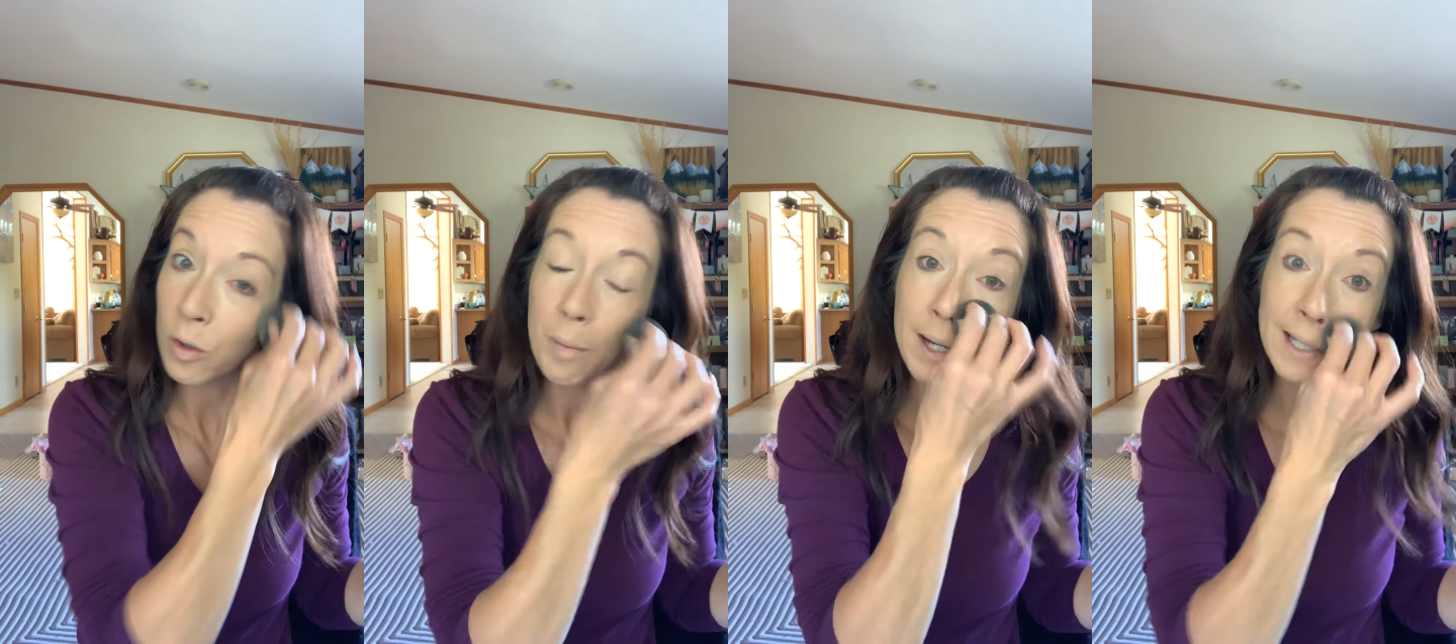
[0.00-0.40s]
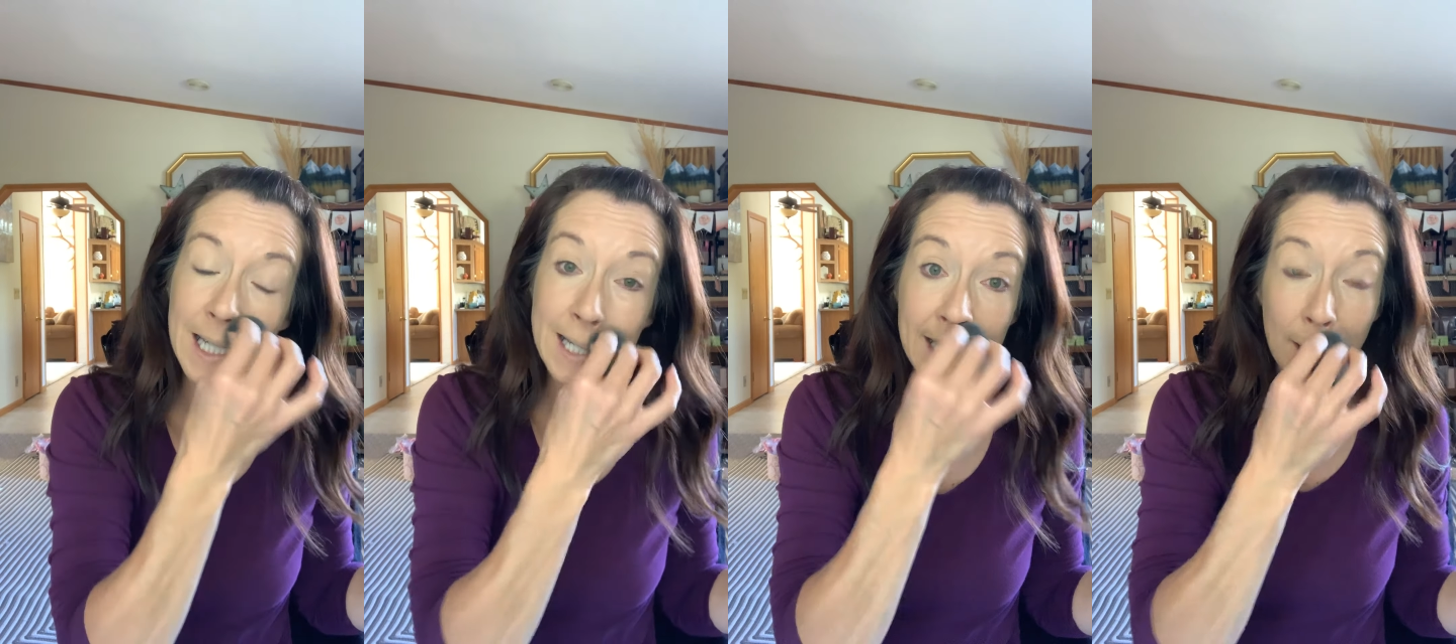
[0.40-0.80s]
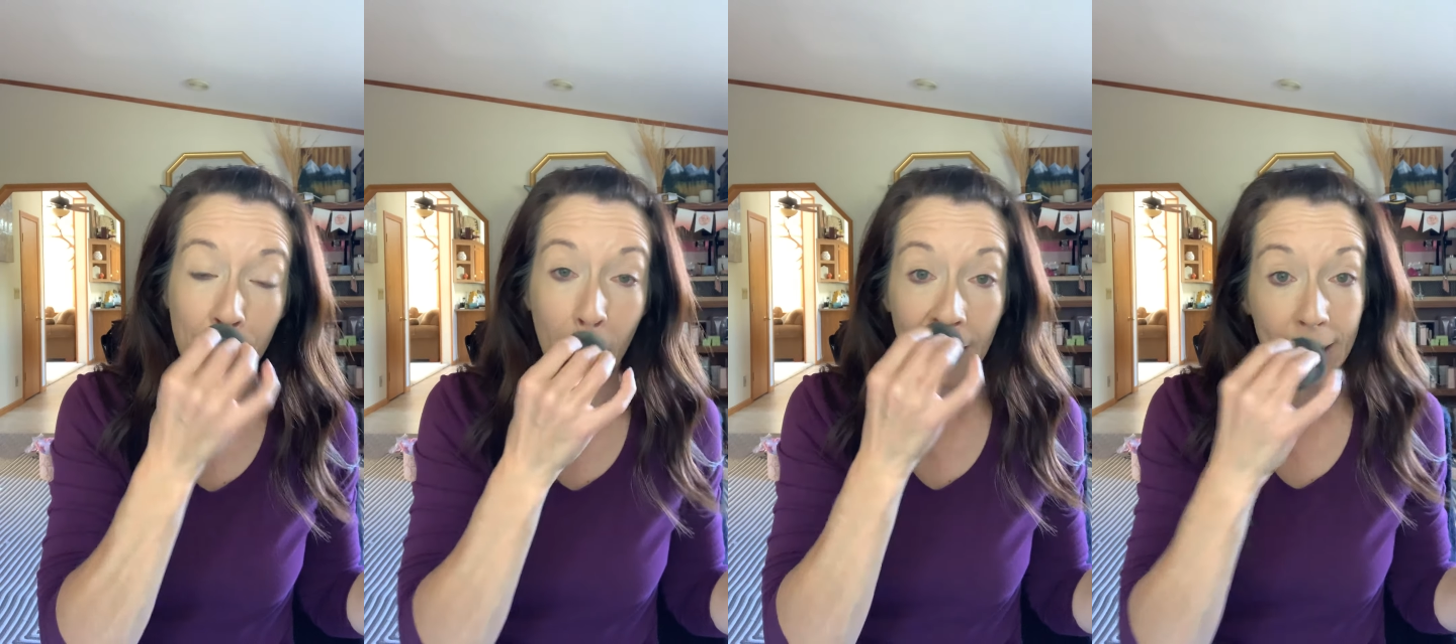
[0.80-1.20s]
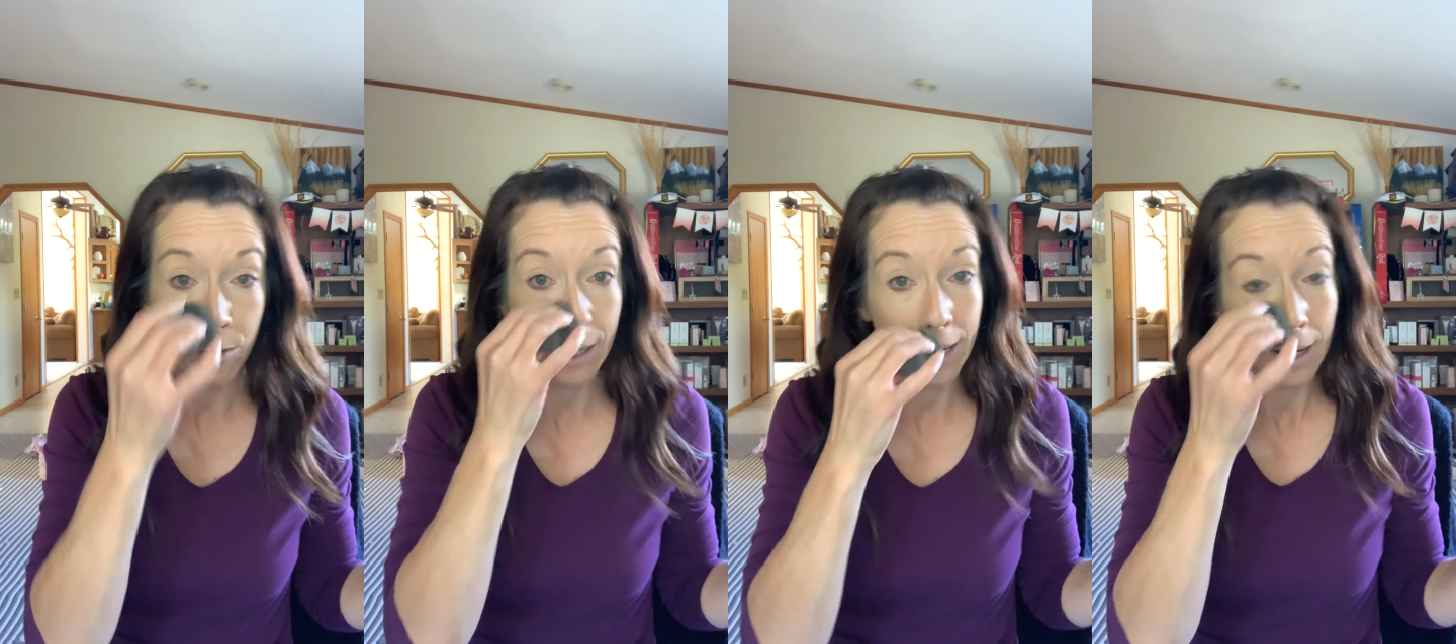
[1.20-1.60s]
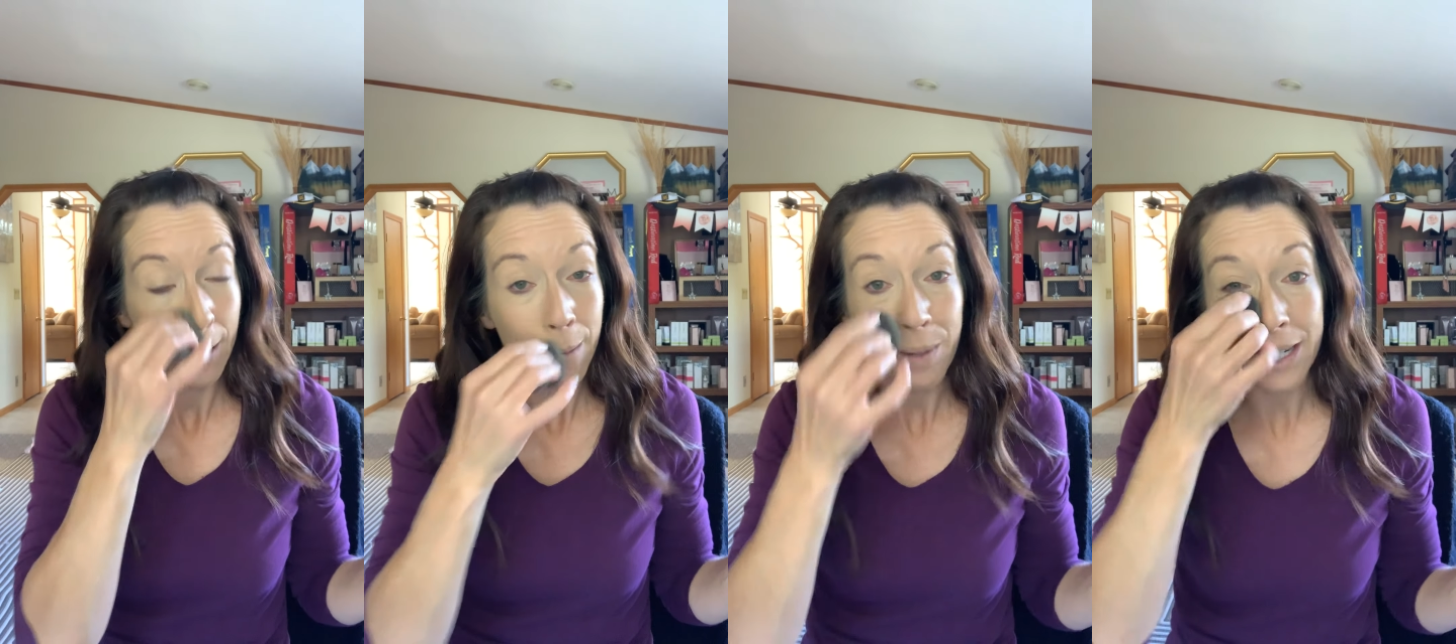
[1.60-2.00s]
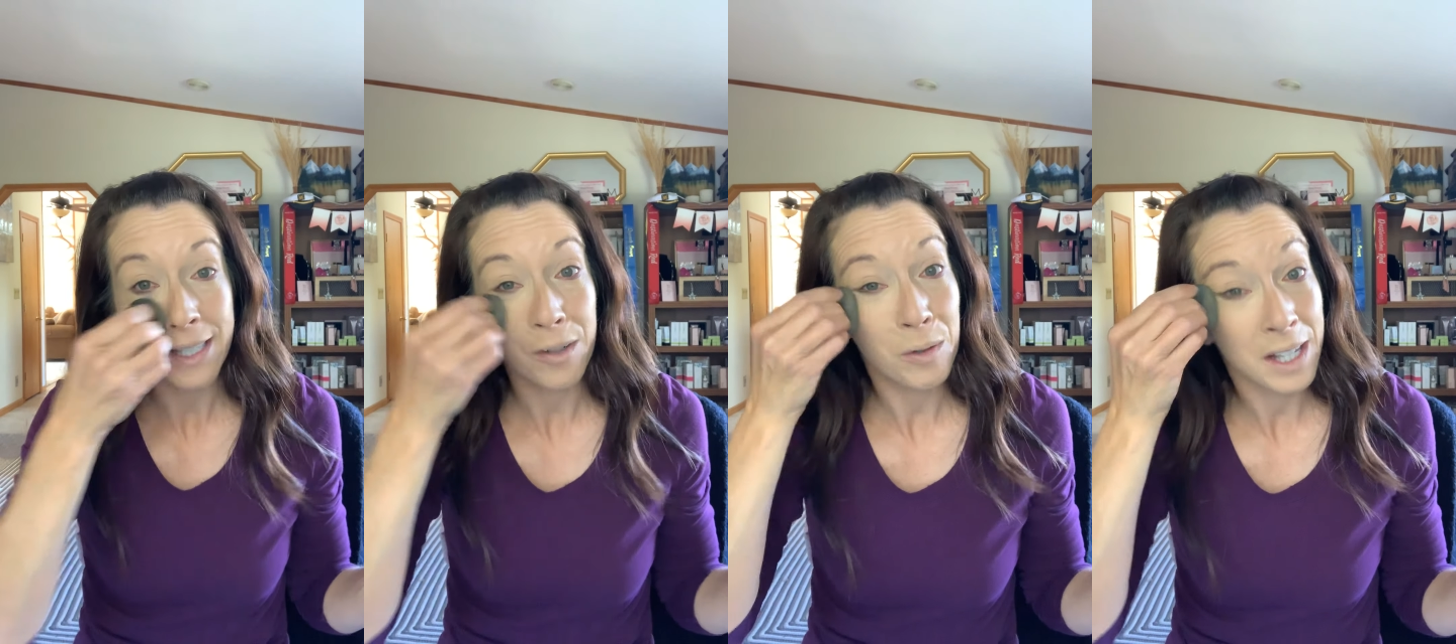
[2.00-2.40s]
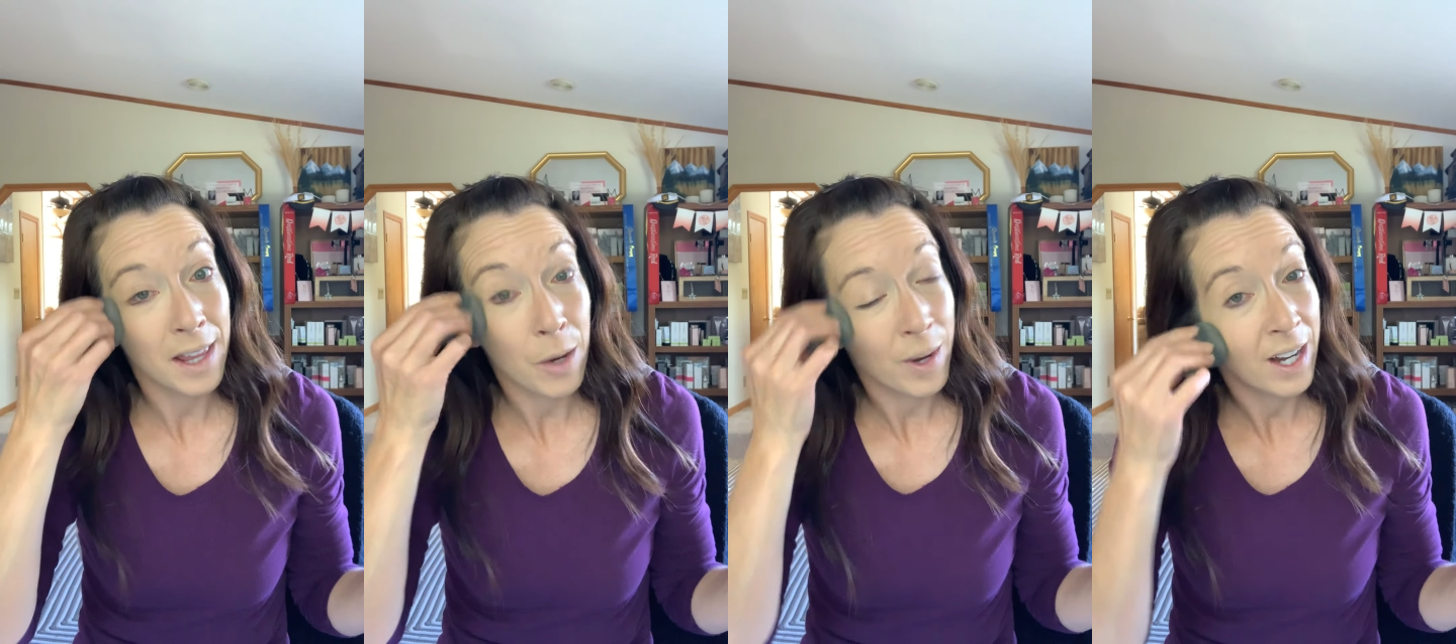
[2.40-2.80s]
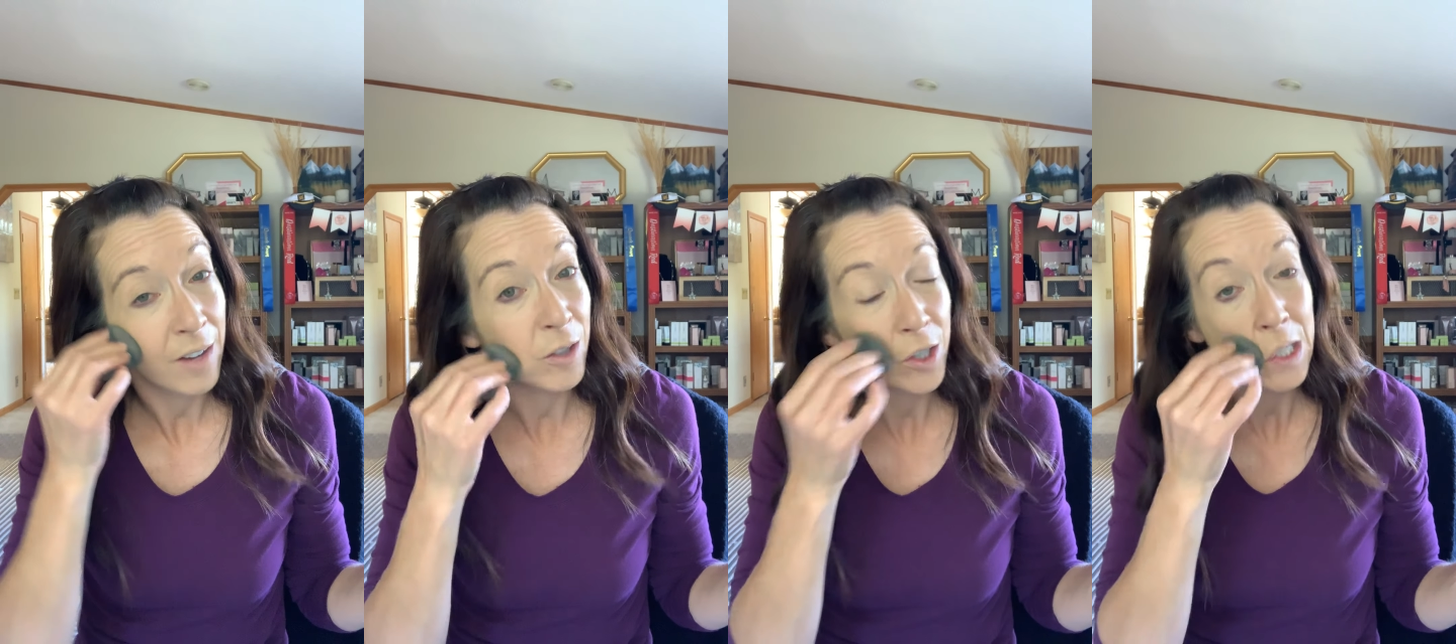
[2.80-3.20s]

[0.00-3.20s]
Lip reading: because it is a little more hydrating, but it's a really lightweight coverage.